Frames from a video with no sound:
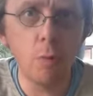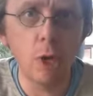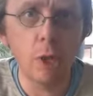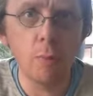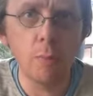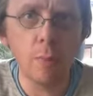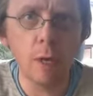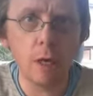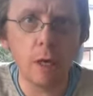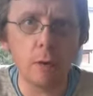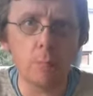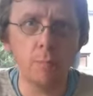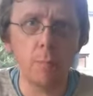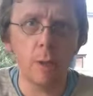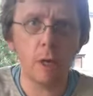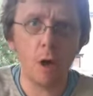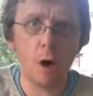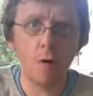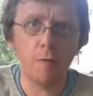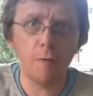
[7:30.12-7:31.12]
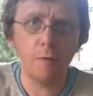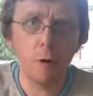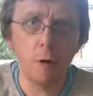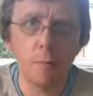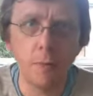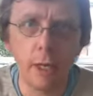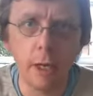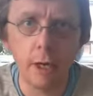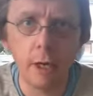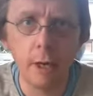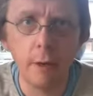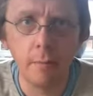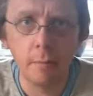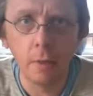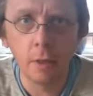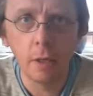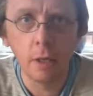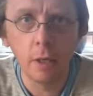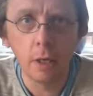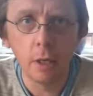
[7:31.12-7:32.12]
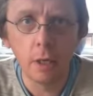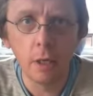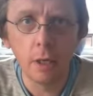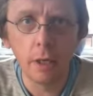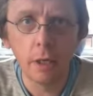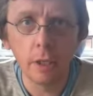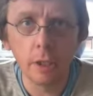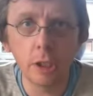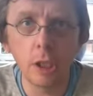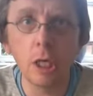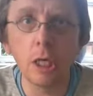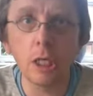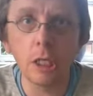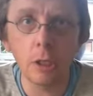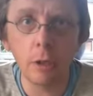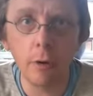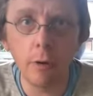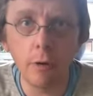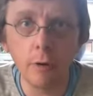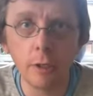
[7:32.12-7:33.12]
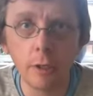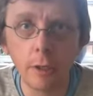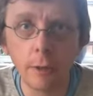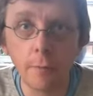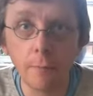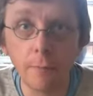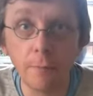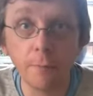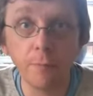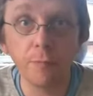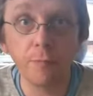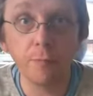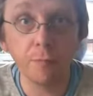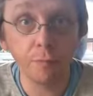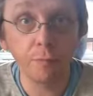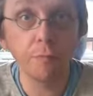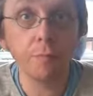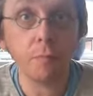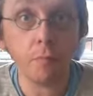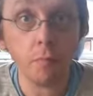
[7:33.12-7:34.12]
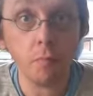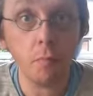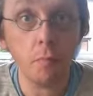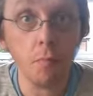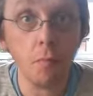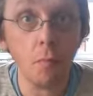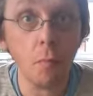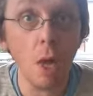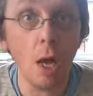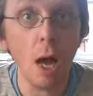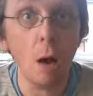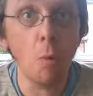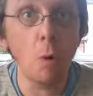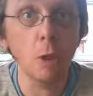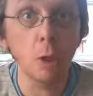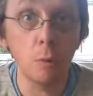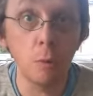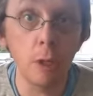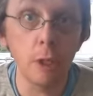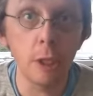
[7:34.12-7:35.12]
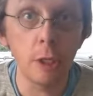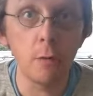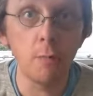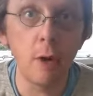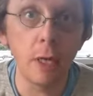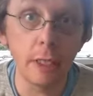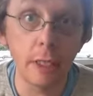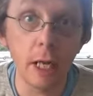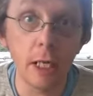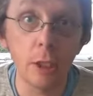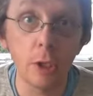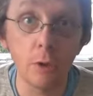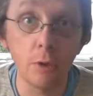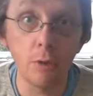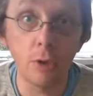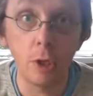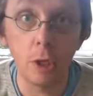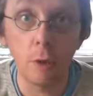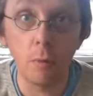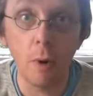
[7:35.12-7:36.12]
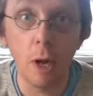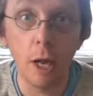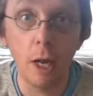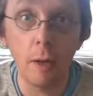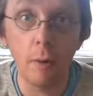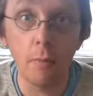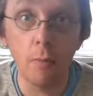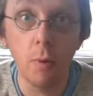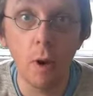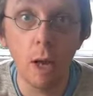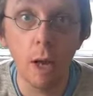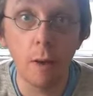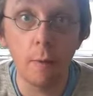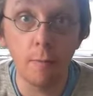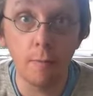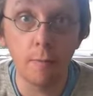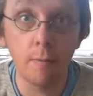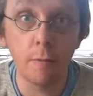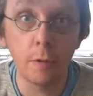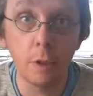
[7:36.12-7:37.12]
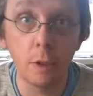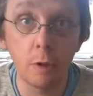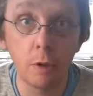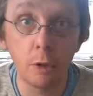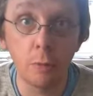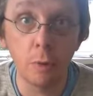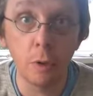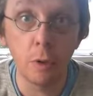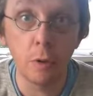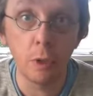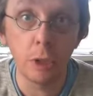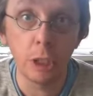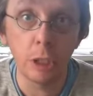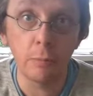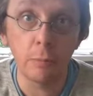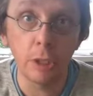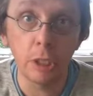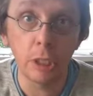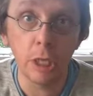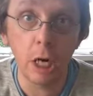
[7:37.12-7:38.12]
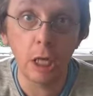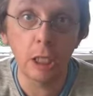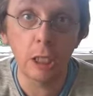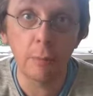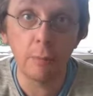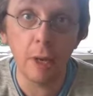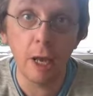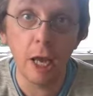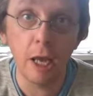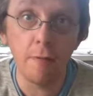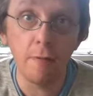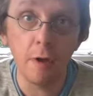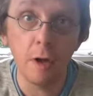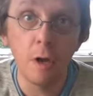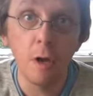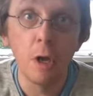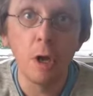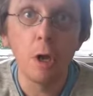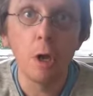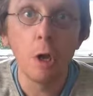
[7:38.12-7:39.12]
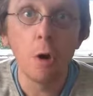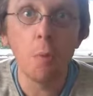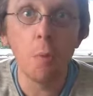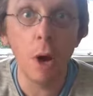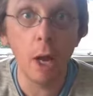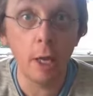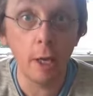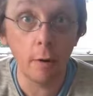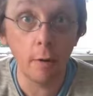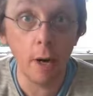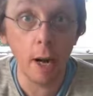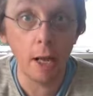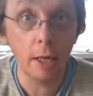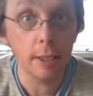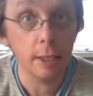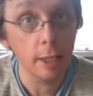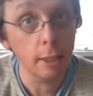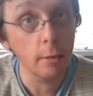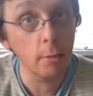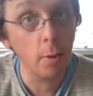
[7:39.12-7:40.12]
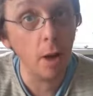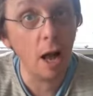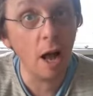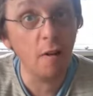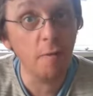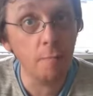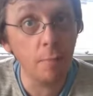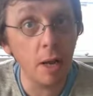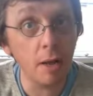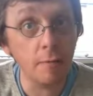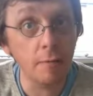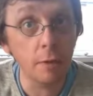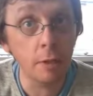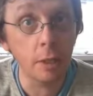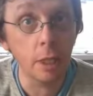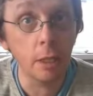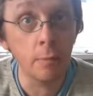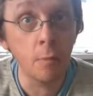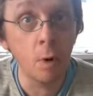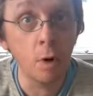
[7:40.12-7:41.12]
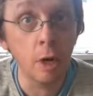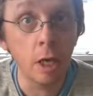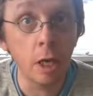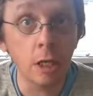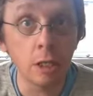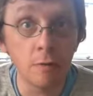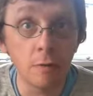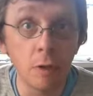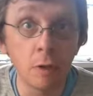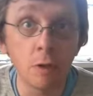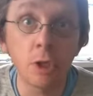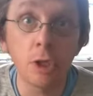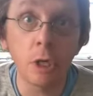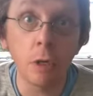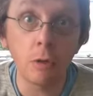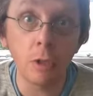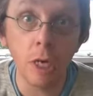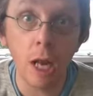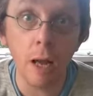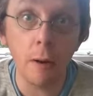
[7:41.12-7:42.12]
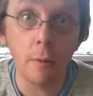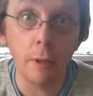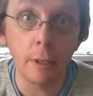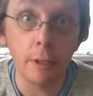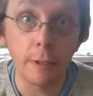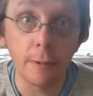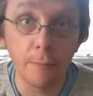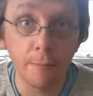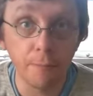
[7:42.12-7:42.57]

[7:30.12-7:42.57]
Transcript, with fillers: with, my, my coffee or my um, chili sauce. I once worked in a residential unit where, where for children with autism and challenging behaviour, where you're allowed to have breakfast in the morning because of the unsocial hours.